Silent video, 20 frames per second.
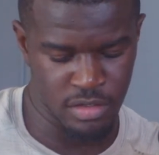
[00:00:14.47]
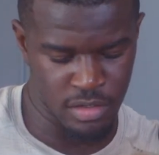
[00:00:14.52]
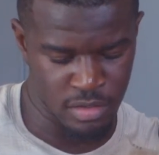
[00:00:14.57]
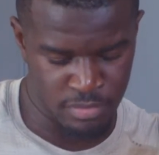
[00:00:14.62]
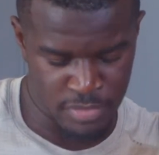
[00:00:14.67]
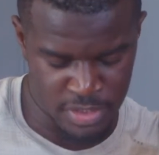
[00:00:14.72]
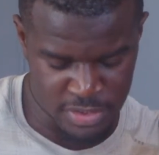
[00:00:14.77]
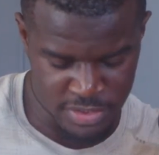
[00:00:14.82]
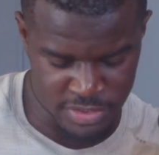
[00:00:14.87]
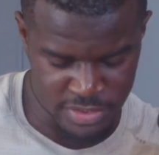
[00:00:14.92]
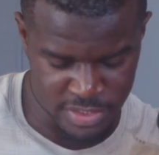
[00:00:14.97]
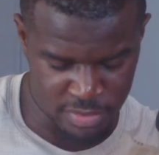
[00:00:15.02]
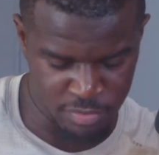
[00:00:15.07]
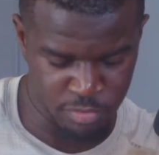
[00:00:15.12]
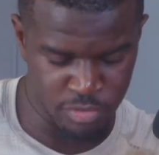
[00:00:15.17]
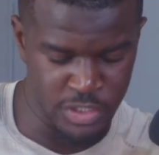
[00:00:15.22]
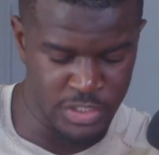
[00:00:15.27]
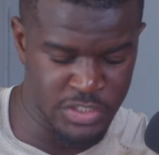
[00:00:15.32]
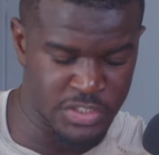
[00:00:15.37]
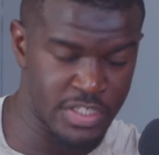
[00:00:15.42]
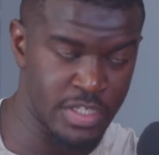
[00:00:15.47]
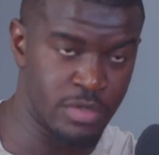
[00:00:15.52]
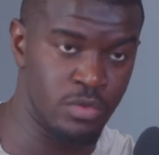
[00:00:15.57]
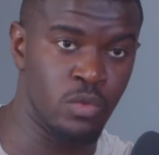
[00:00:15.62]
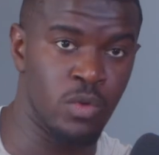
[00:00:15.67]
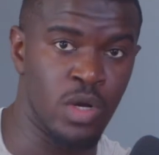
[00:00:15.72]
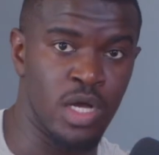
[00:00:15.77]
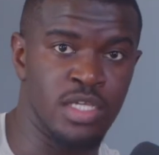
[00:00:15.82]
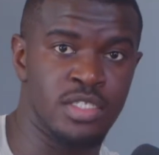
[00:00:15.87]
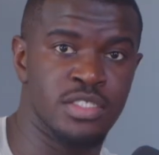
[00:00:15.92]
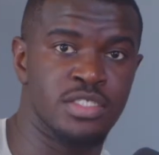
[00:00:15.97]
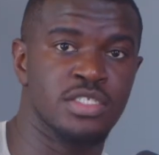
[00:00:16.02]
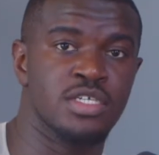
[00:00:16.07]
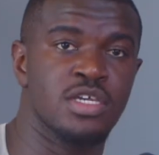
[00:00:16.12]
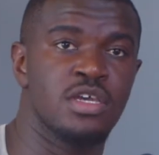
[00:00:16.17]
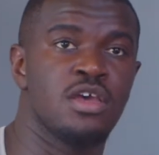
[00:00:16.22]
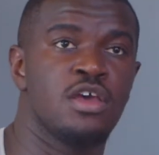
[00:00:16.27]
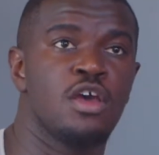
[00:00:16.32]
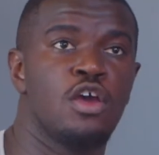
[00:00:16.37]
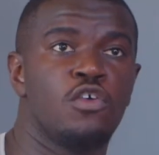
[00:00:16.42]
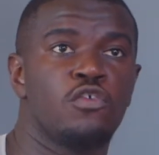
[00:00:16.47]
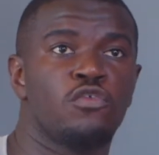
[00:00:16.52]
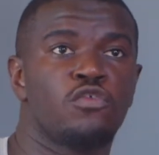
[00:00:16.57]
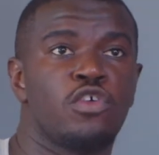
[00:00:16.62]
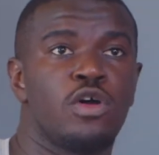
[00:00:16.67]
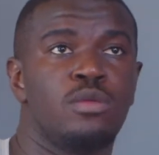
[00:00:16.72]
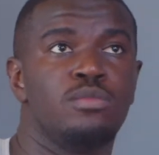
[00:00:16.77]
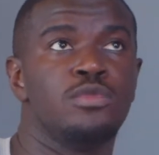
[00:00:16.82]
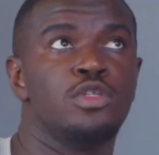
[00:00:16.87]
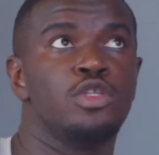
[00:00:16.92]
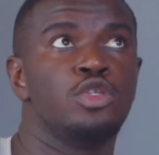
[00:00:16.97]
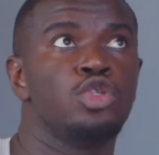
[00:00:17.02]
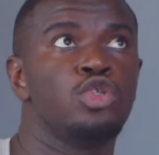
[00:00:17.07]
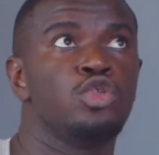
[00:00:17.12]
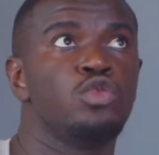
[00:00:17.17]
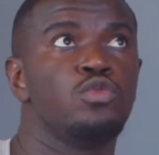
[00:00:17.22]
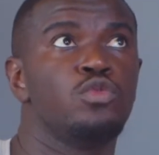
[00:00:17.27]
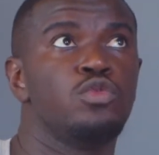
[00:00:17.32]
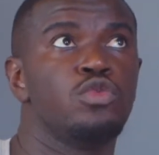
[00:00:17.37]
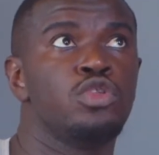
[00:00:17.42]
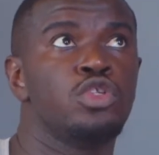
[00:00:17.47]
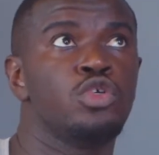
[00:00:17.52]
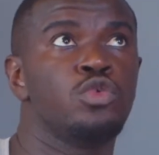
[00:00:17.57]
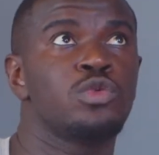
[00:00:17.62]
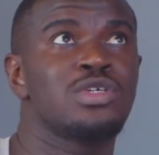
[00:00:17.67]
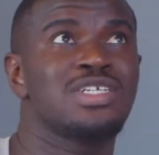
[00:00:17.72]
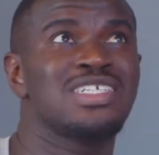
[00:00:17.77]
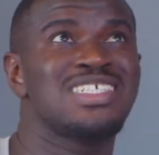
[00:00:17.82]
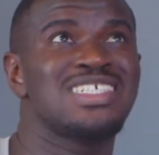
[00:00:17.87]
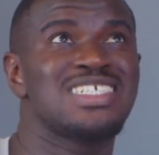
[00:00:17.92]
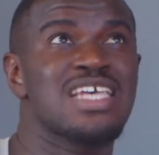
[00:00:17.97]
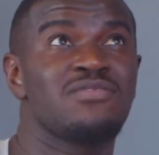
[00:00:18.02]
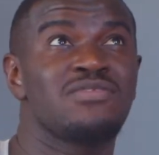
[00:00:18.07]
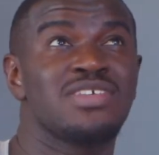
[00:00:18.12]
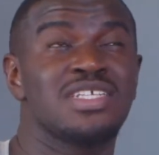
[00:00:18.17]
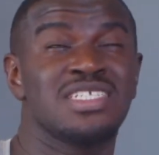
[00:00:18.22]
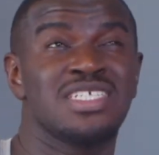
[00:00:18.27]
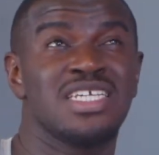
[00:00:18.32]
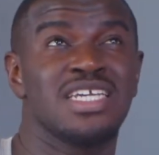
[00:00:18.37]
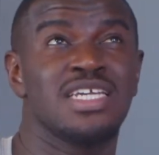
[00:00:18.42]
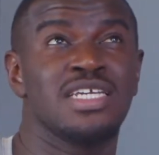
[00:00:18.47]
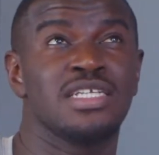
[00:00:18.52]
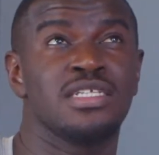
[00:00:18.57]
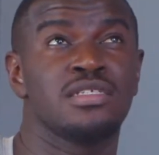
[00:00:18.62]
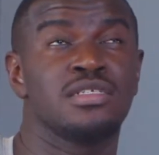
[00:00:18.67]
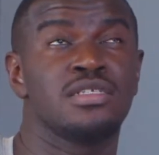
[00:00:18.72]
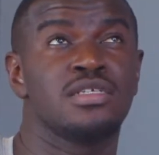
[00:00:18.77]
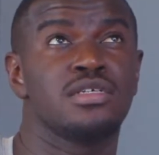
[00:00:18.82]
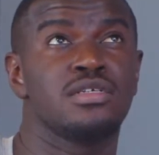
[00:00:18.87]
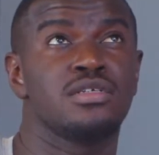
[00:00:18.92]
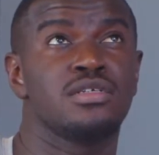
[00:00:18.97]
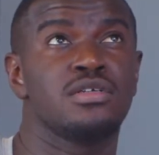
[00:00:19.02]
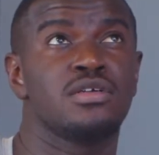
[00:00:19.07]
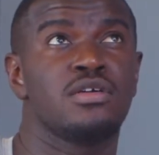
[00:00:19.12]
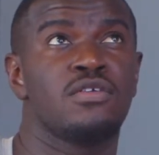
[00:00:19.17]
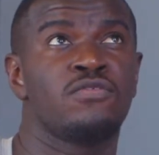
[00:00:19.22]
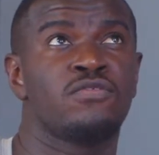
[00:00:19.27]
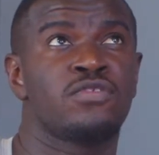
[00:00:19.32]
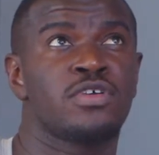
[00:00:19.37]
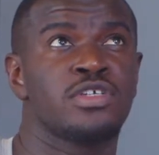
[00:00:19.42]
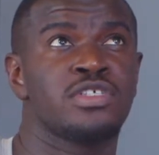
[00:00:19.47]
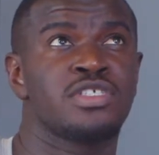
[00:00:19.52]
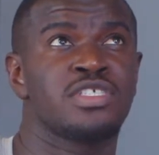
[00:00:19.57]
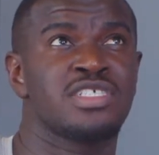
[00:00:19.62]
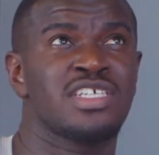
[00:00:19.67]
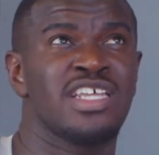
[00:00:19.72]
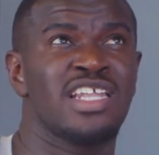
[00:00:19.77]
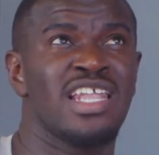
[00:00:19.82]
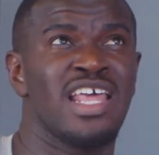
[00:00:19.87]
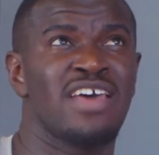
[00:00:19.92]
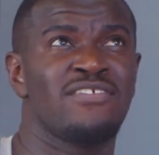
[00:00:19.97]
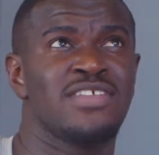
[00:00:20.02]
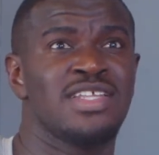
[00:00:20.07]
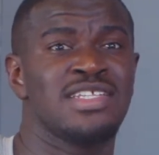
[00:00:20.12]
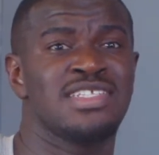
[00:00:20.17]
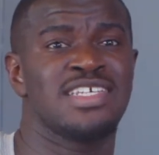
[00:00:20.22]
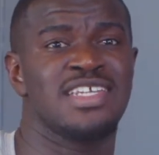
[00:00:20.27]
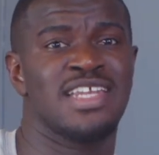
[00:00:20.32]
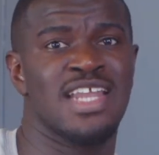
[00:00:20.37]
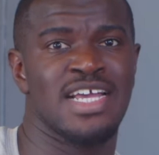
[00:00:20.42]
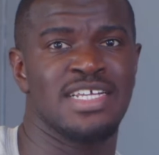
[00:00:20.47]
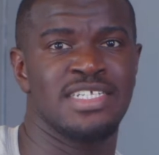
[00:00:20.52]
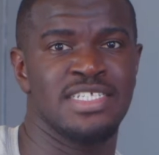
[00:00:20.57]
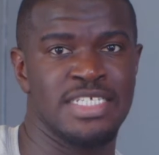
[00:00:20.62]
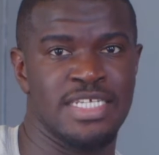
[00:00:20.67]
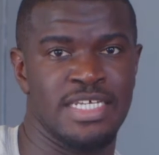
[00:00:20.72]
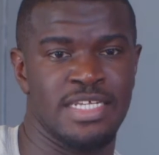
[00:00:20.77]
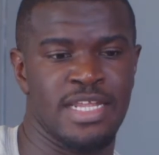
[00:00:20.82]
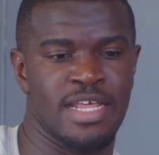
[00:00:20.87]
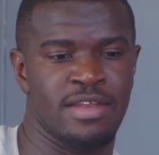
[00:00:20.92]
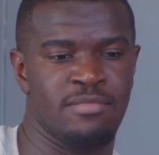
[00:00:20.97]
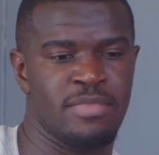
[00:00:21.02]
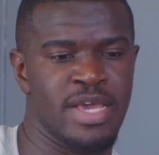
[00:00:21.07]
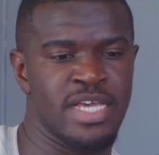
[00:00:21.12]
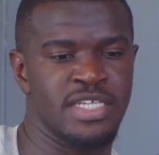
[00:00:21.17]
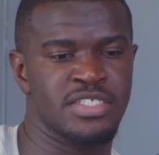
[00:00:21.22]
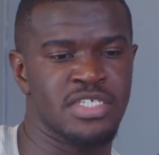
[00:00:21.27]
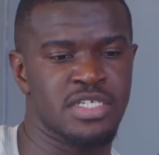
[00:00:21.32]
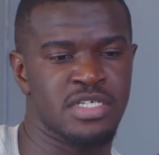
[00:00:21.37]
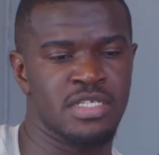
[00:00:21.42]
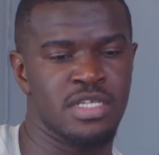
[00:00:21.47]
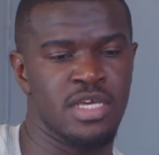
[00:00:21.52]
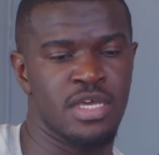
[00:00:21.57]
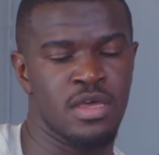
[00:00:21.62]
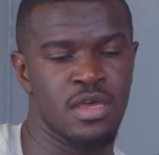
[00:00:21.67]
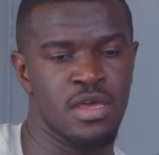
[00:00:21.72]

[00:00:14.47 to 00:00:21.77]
The message I preached, it was from Luke 17, verses 11 to 19. And basically,